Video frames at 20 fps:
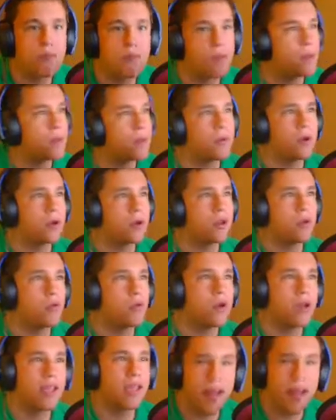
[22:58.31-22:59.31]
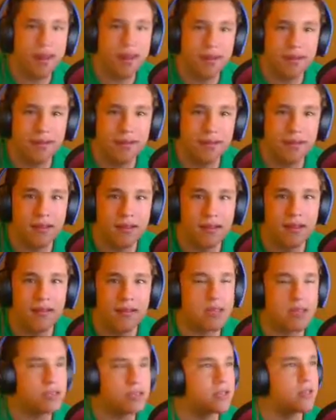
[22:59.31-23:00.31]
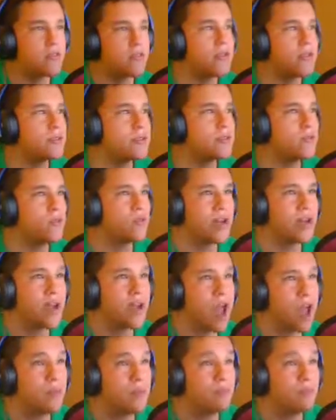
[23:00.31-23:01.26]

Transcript: People aren't going to want to get it. That's another reason why